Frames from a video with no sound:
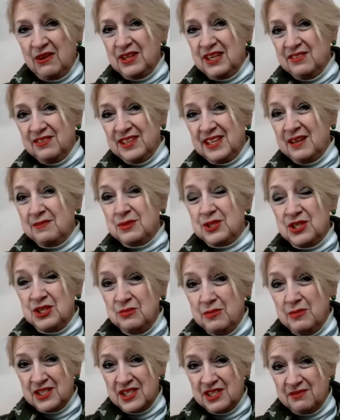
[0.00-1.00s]
giving them too
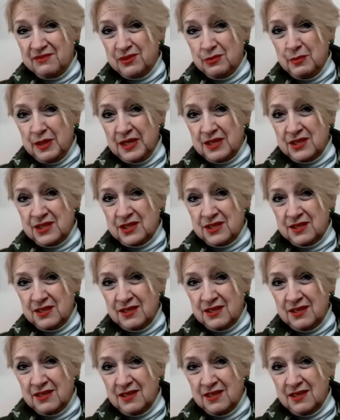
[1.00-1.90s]
information,